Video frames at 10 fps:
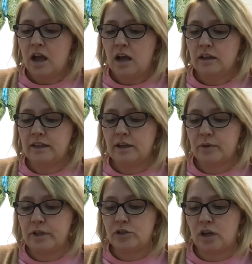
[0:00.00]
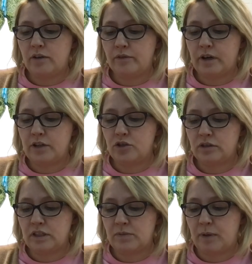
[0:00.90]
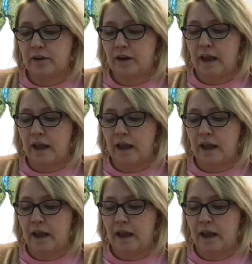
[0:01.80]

Aaliyah reached over and shook the spider